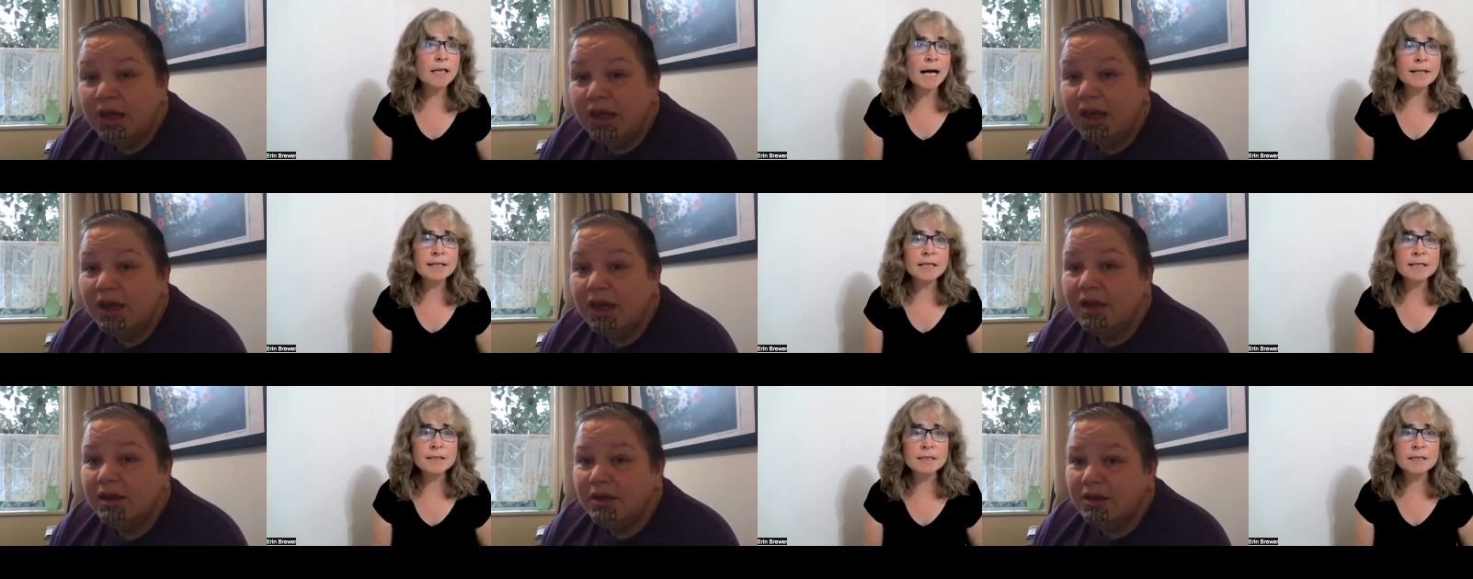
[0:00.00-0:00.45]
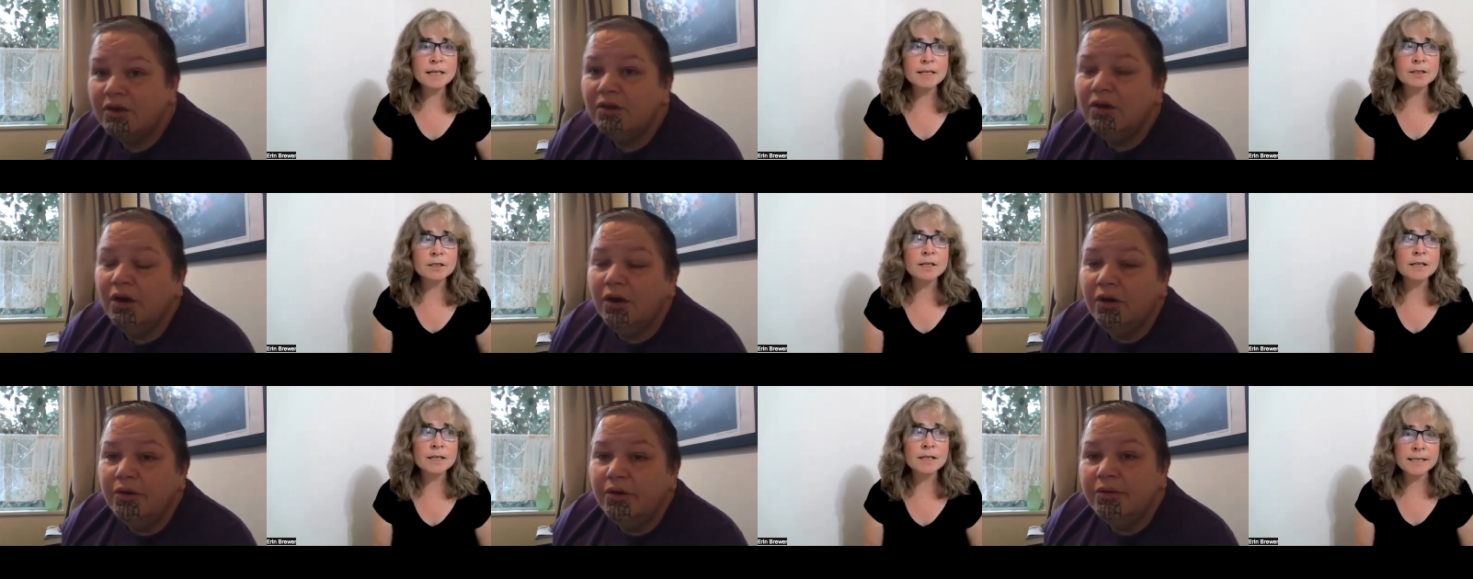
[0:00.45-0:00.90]
Speaker 1: I think that
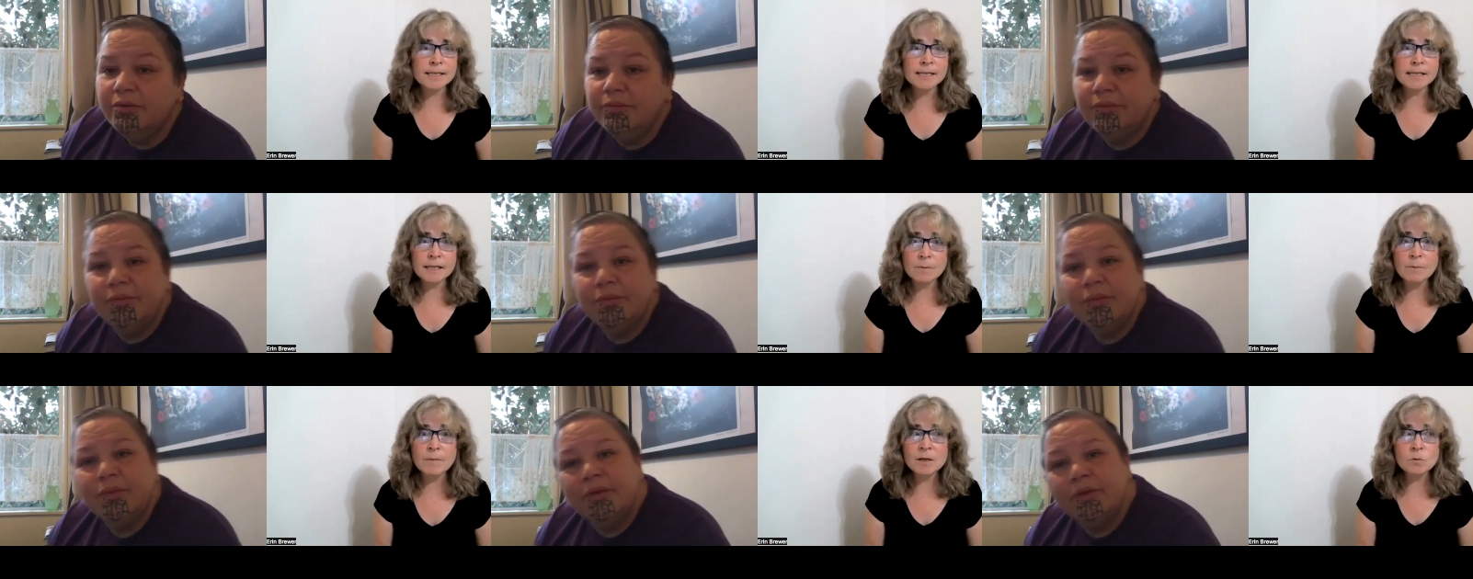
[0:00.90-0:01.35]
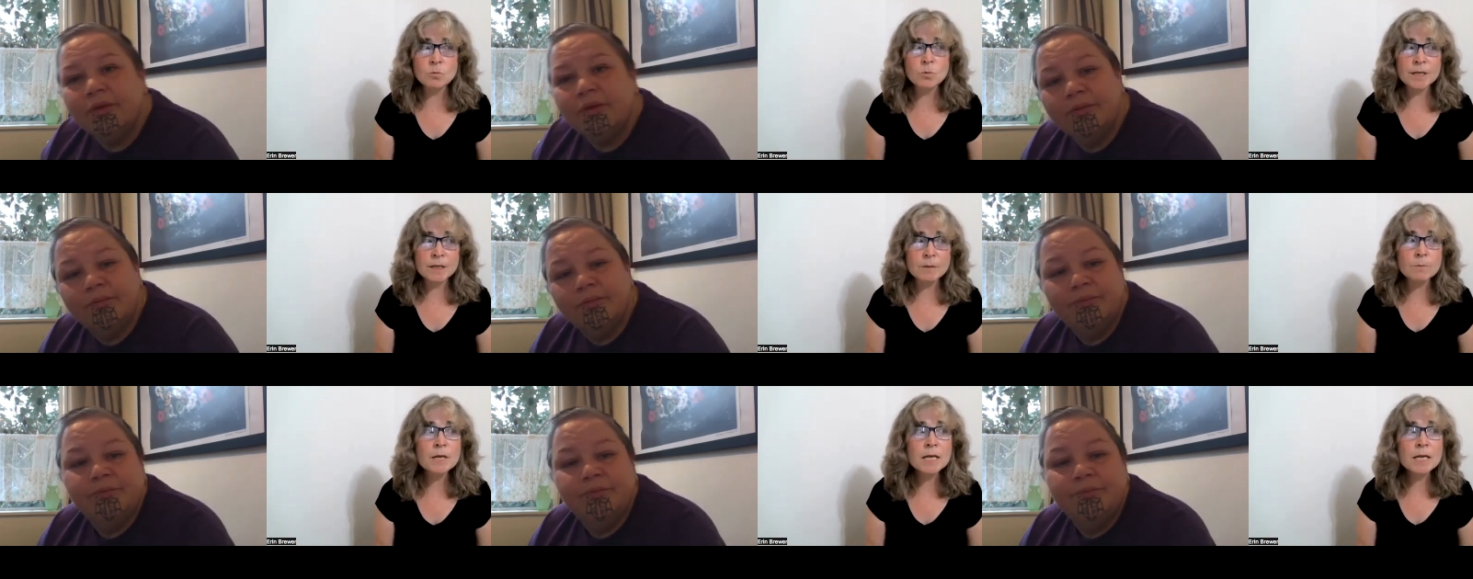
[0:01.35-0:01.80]
the, it's the men with
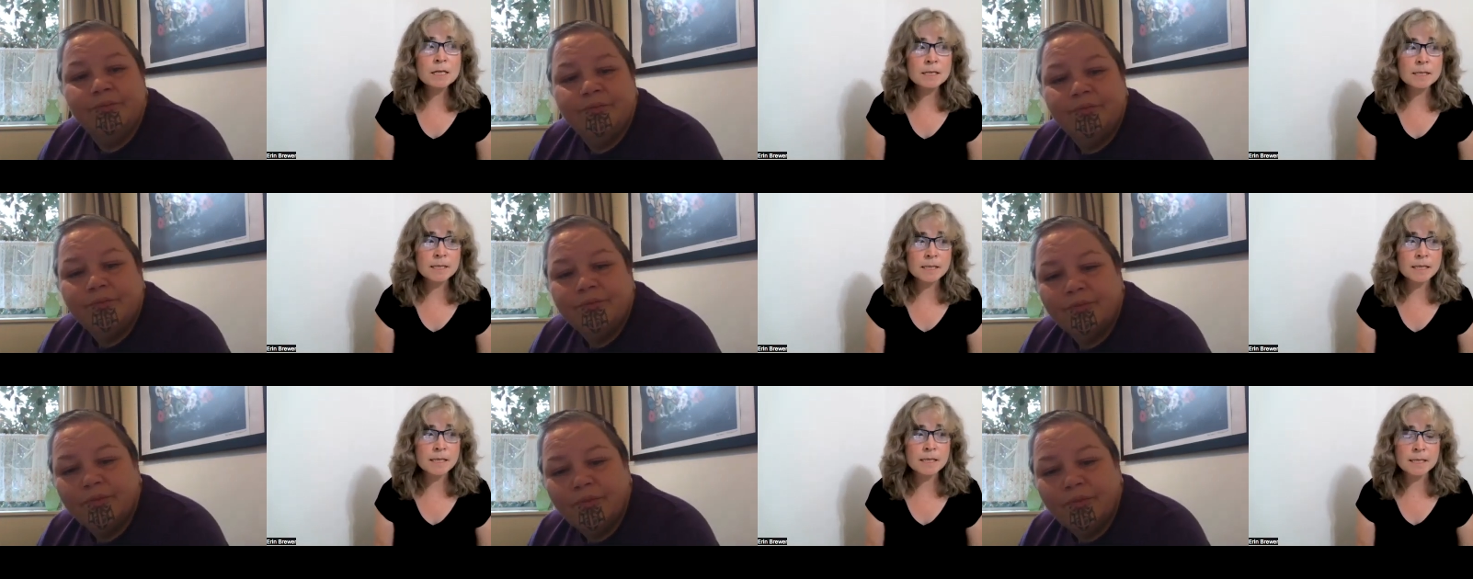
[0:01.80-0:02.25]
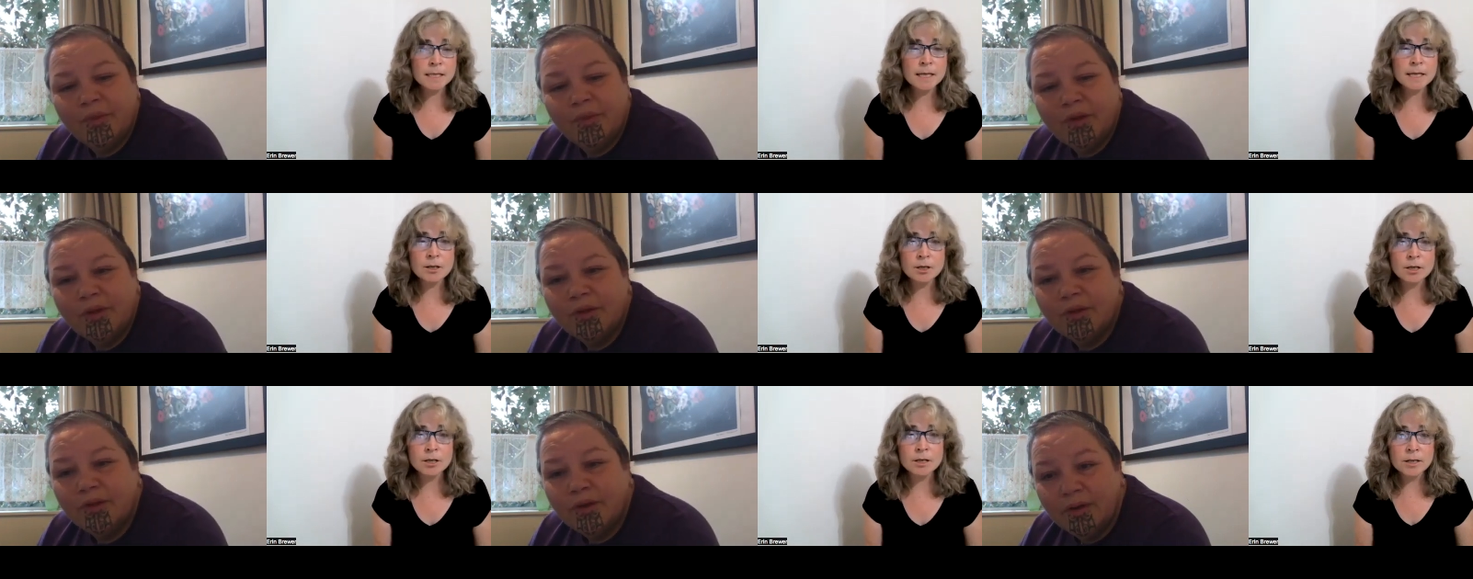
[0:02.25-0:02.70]
the penises that
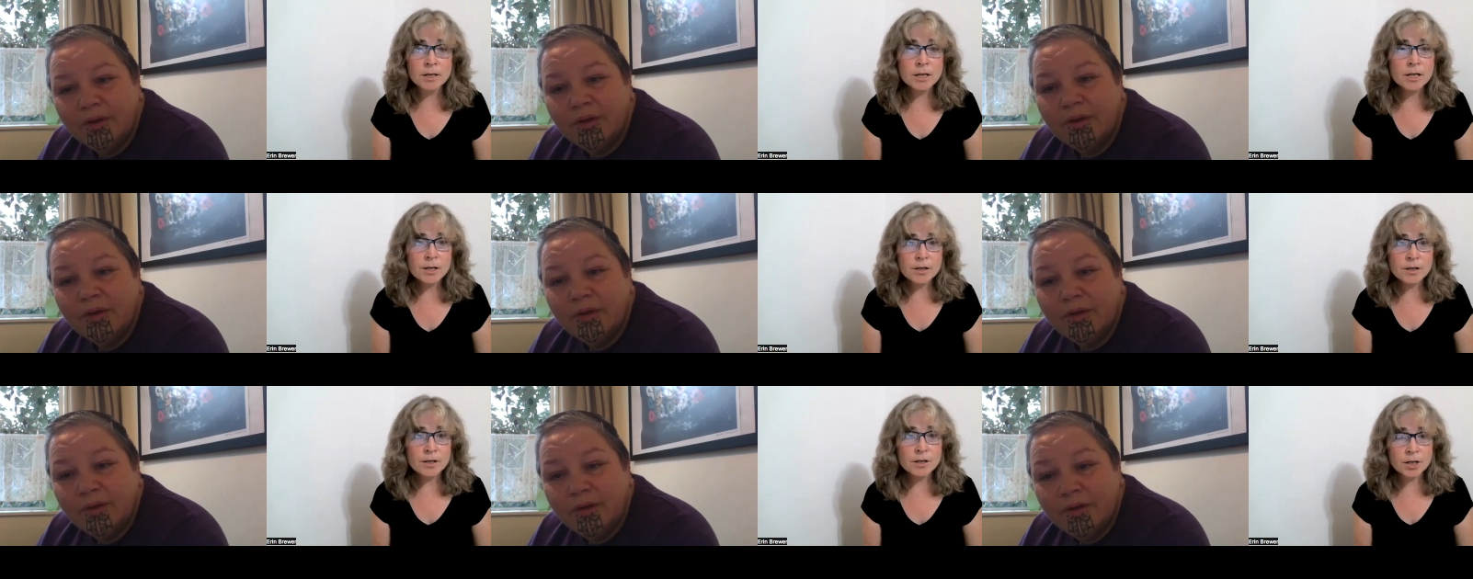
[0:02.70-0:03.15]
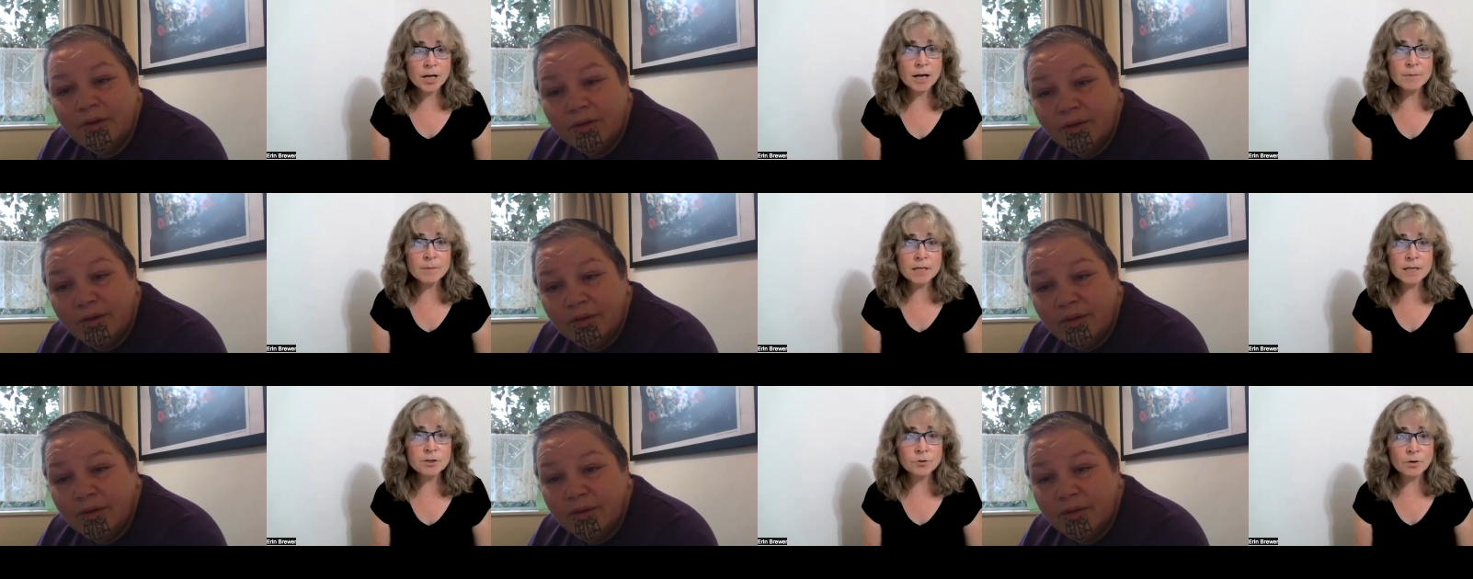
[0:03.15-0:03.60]
are they're
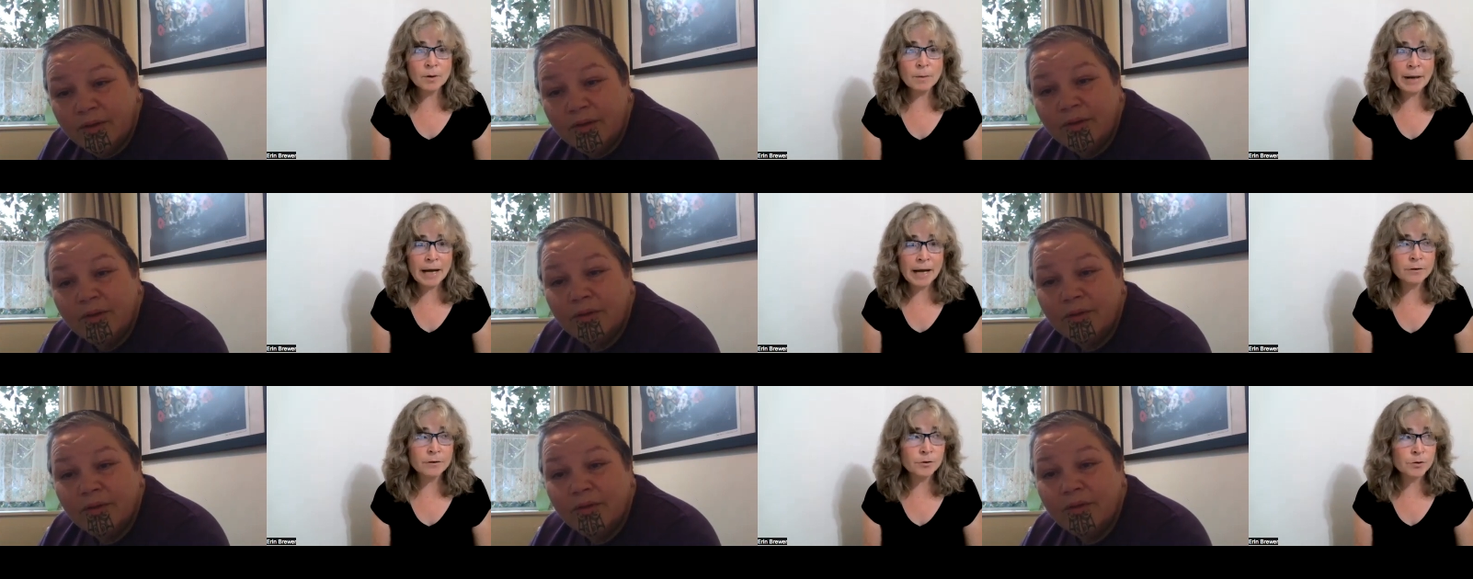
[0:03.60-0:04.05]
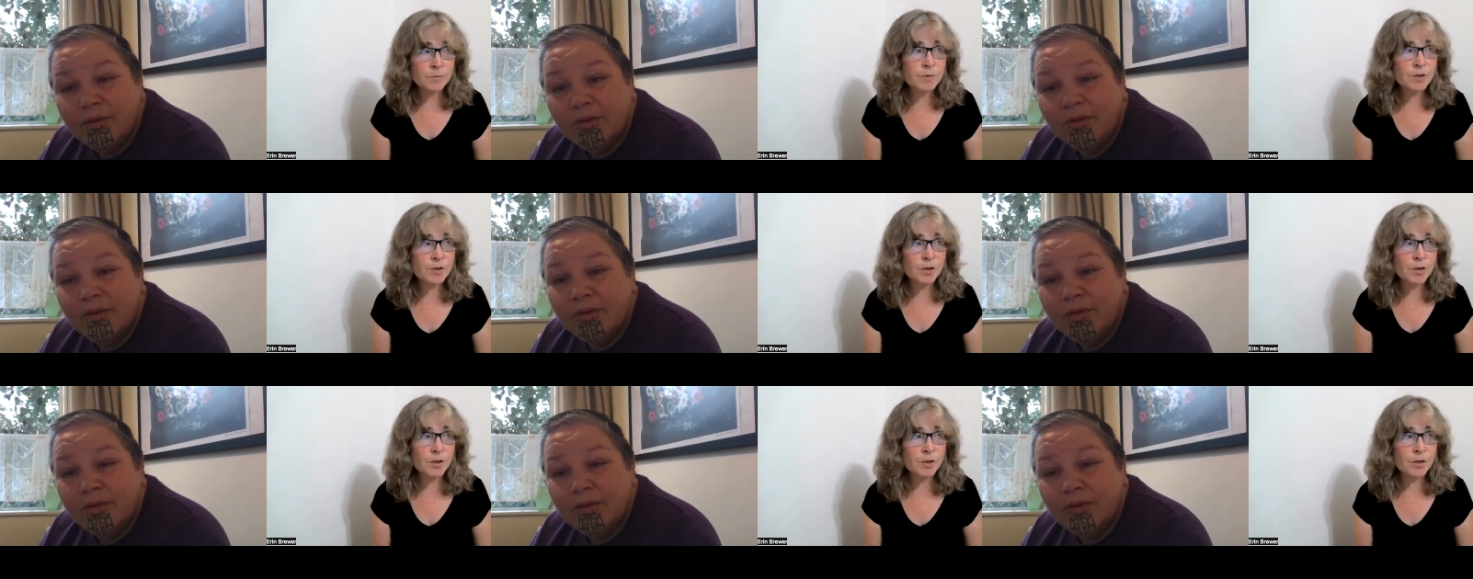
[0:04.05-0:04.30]
coming into our bathrooms